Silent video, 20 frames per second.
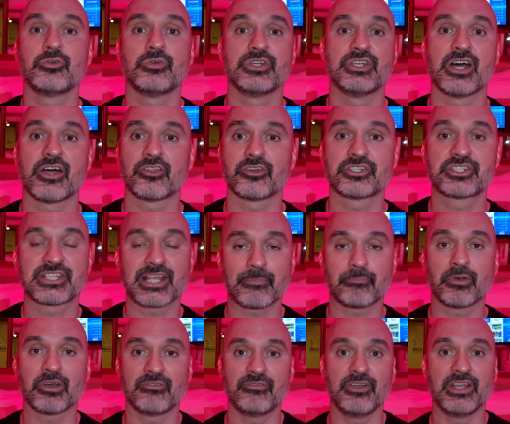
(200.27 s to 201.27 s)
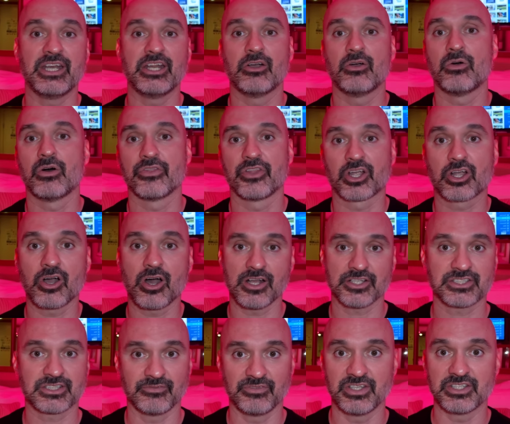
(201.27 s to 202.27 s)
another separate video on the
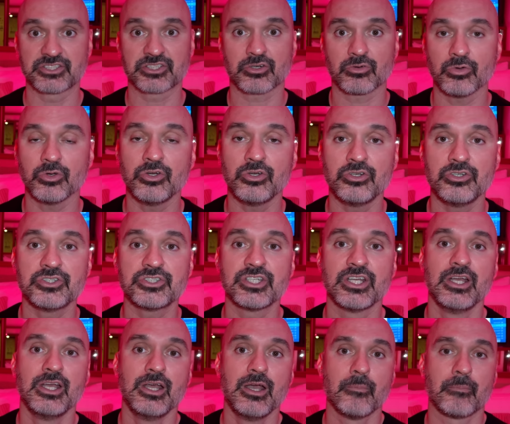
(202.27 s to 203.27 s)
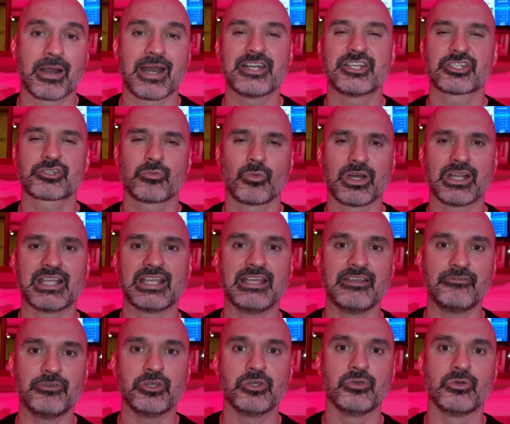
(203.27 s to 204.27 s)
cost of this cruise, but I just want to
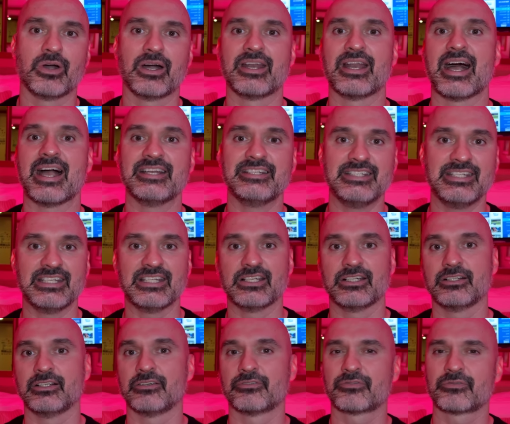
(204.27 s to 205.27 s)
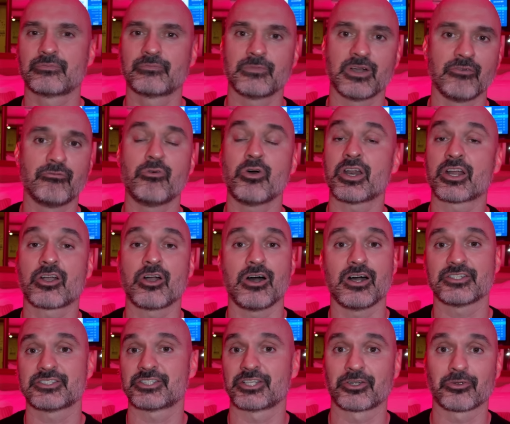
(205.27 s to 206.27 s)
give you an idea of what it
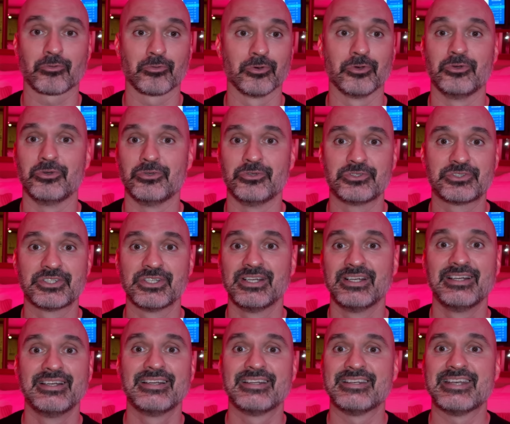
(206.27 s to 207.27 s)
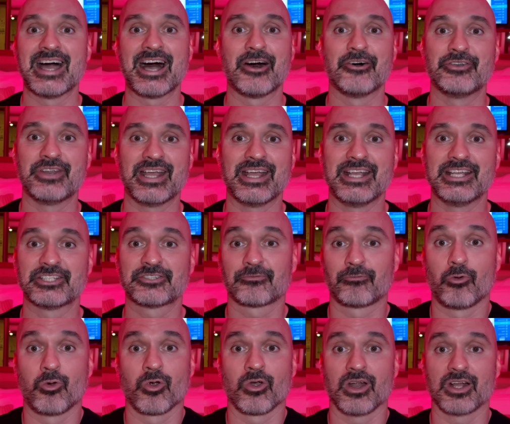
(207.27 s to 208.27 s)
costs to cruise nowadays
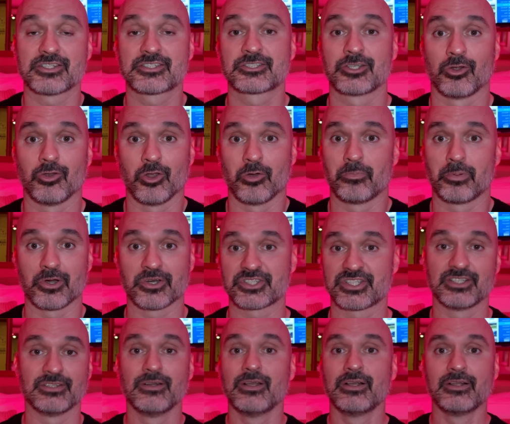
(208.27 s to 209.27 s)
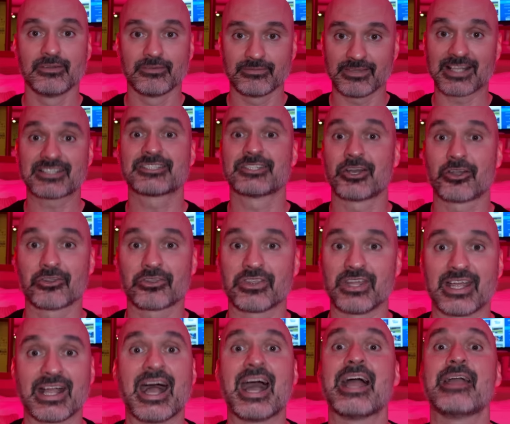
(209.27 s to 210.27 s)
for a solo person. That's another
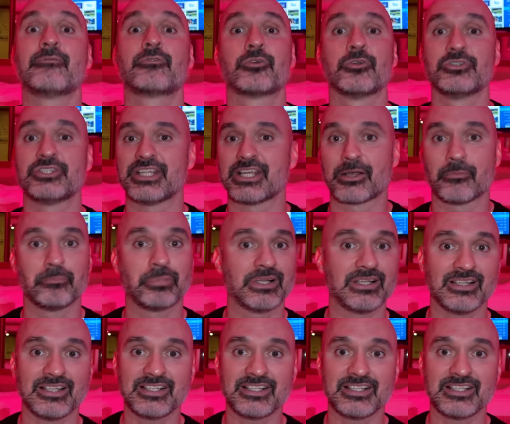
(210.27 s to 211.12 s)
thing. I am cruising completely